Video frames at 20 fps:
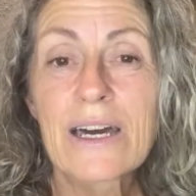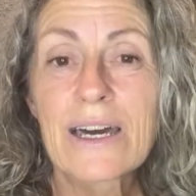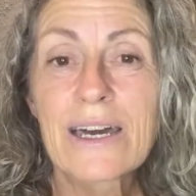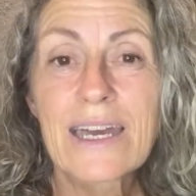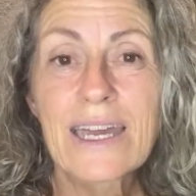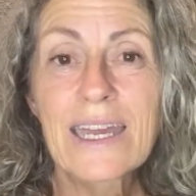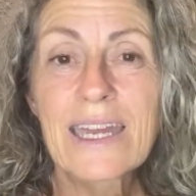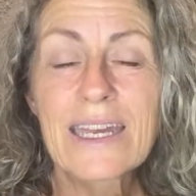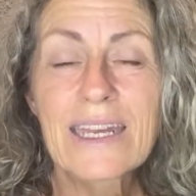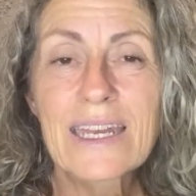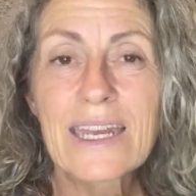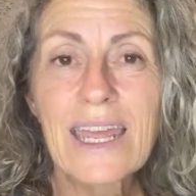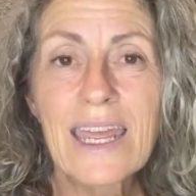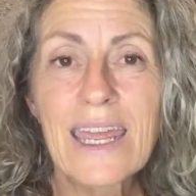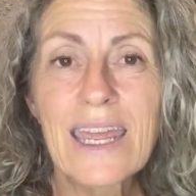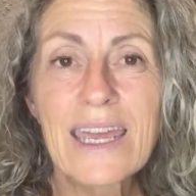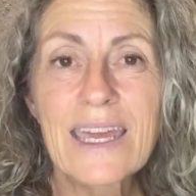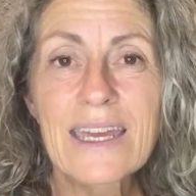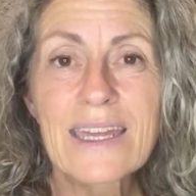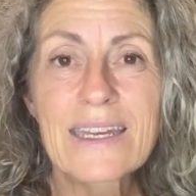
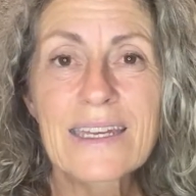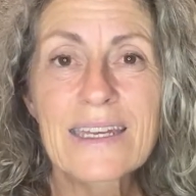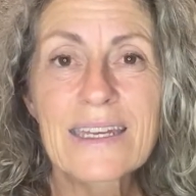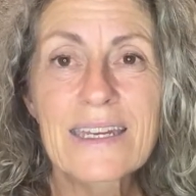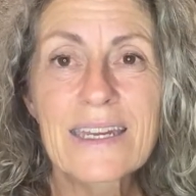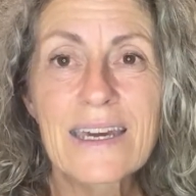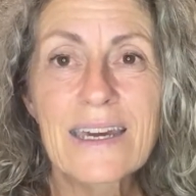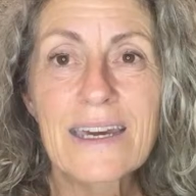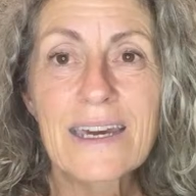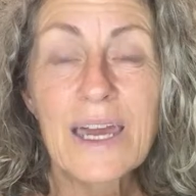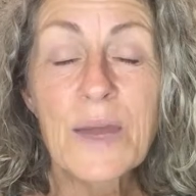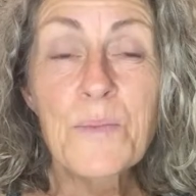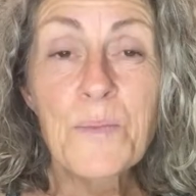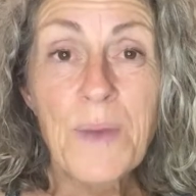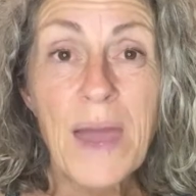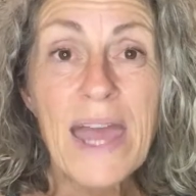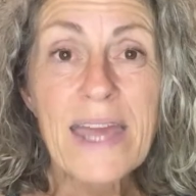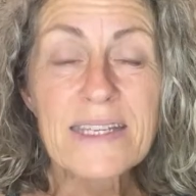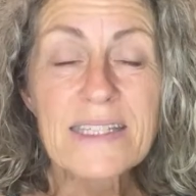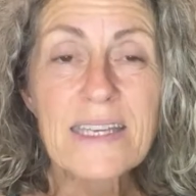And I'm
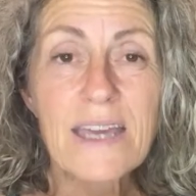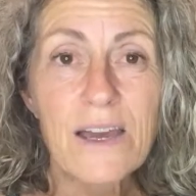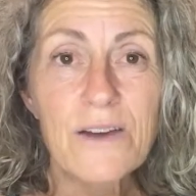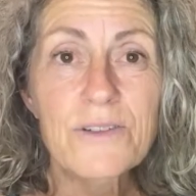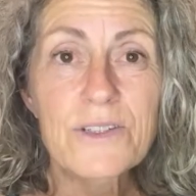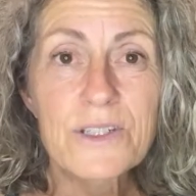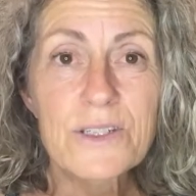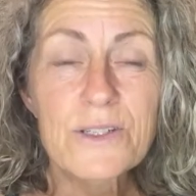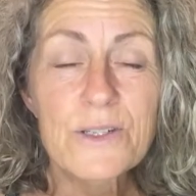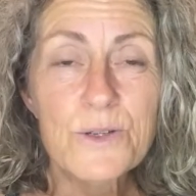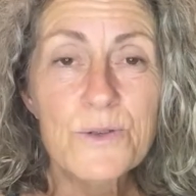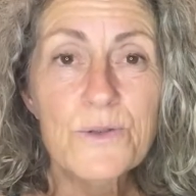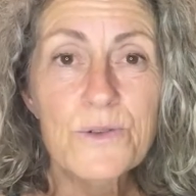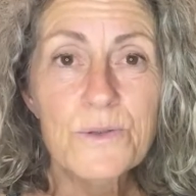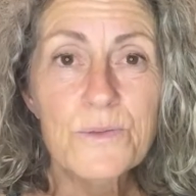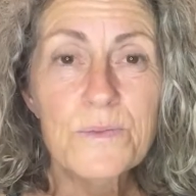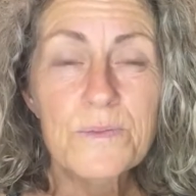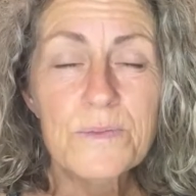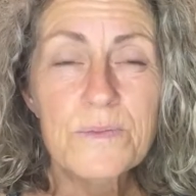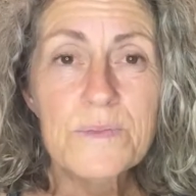back down
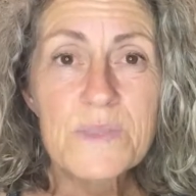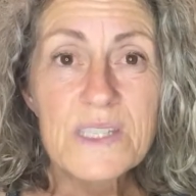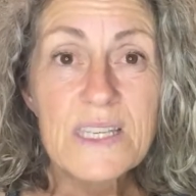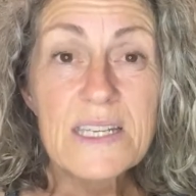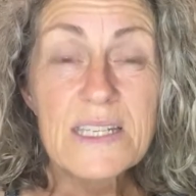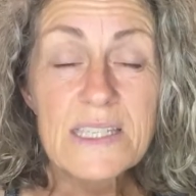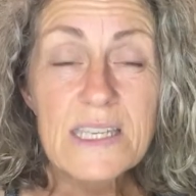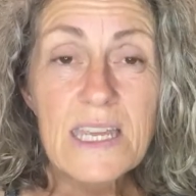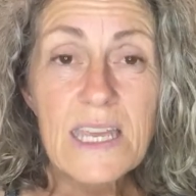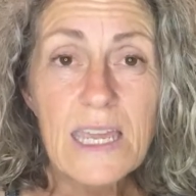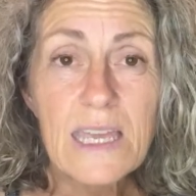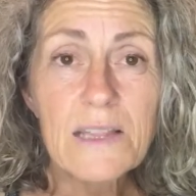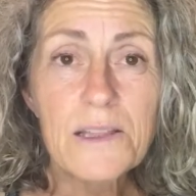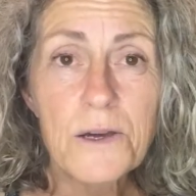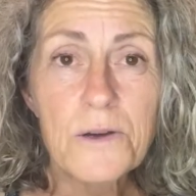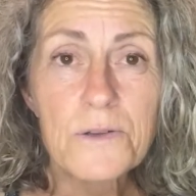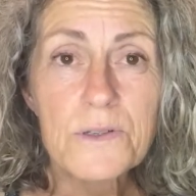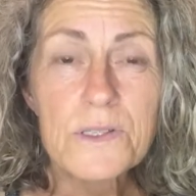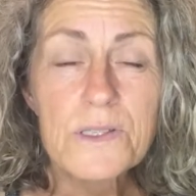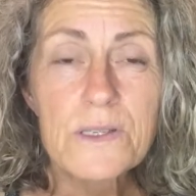to 60
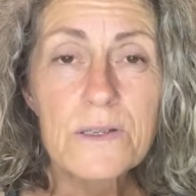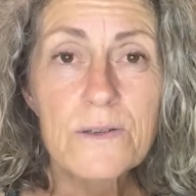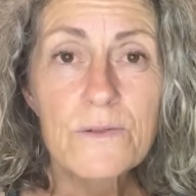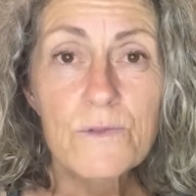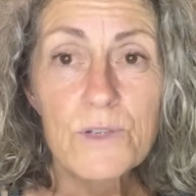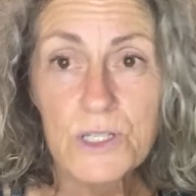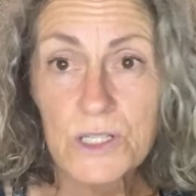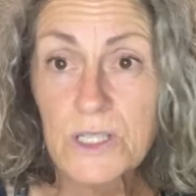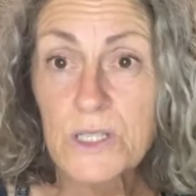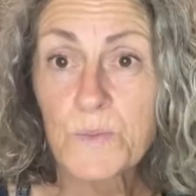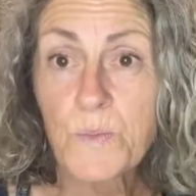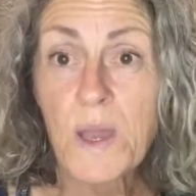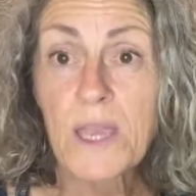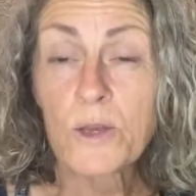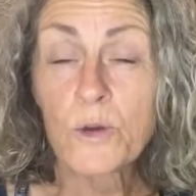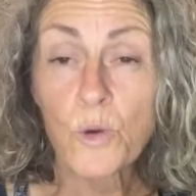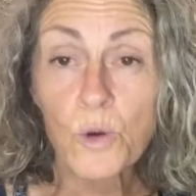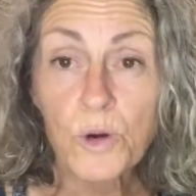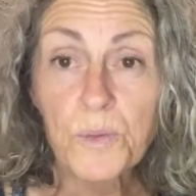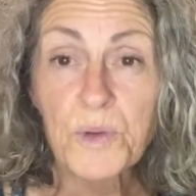kilos, which is my
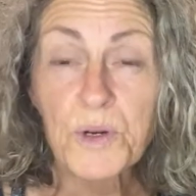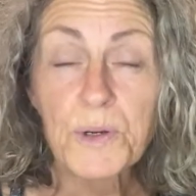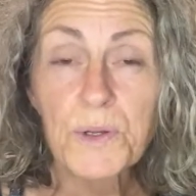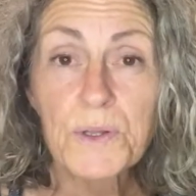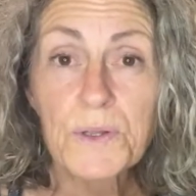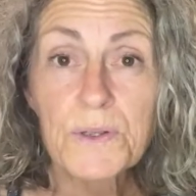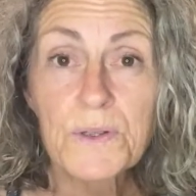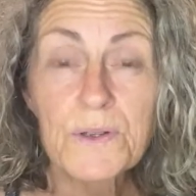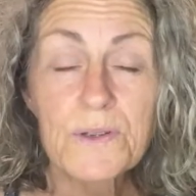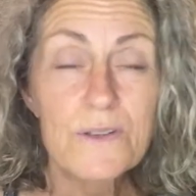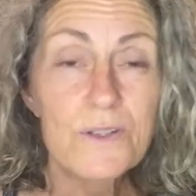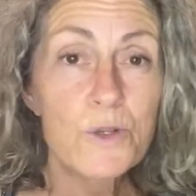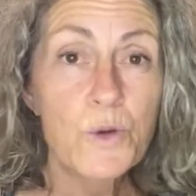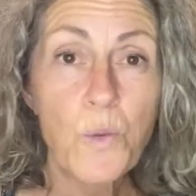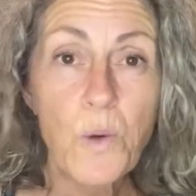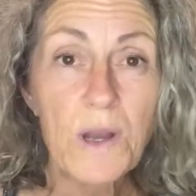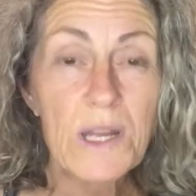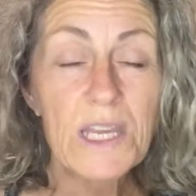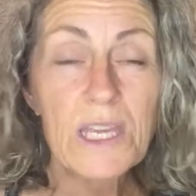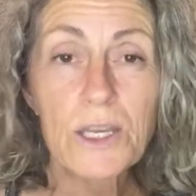normal
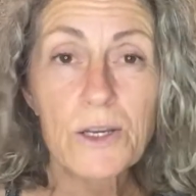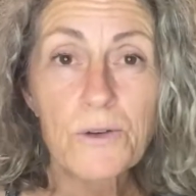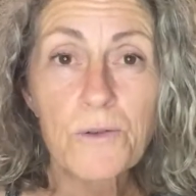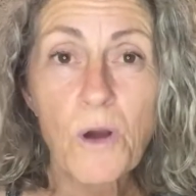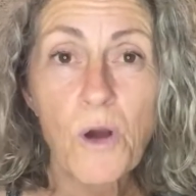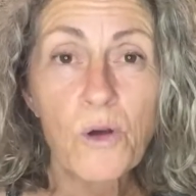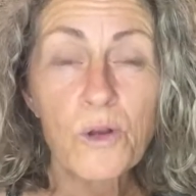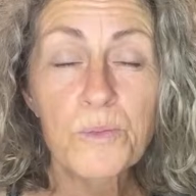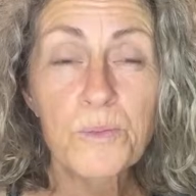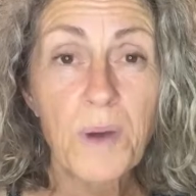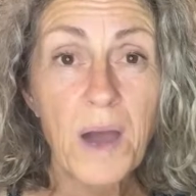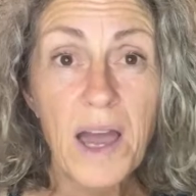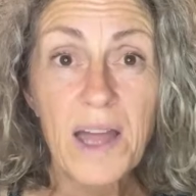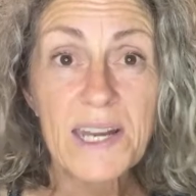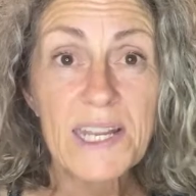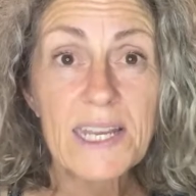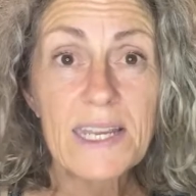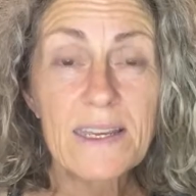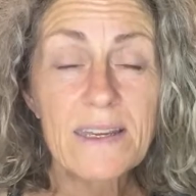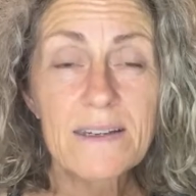20-year-old
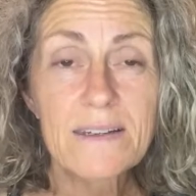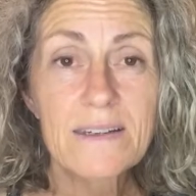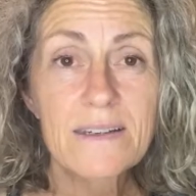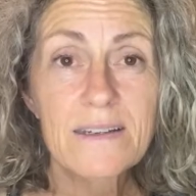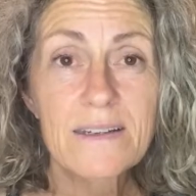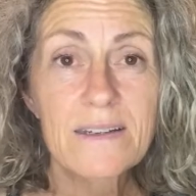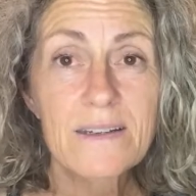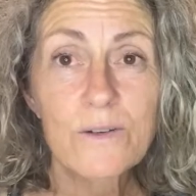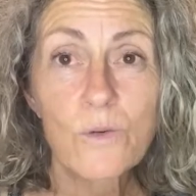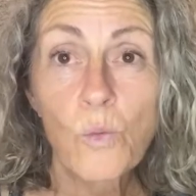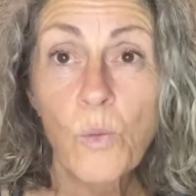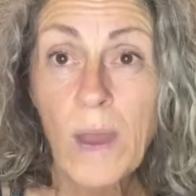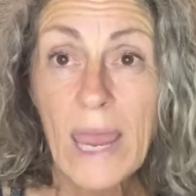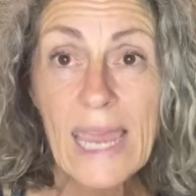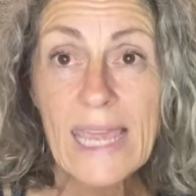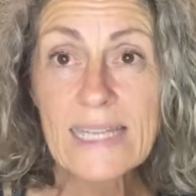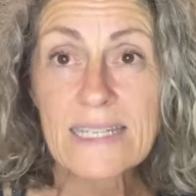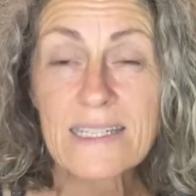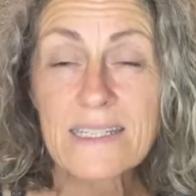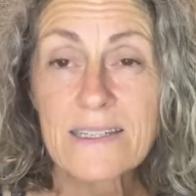body
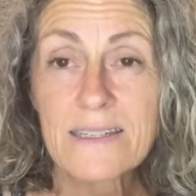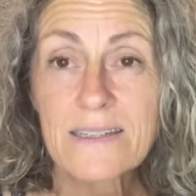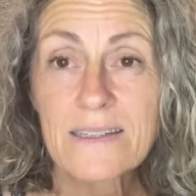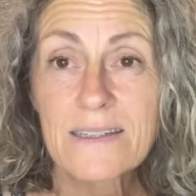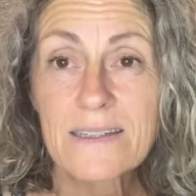weight.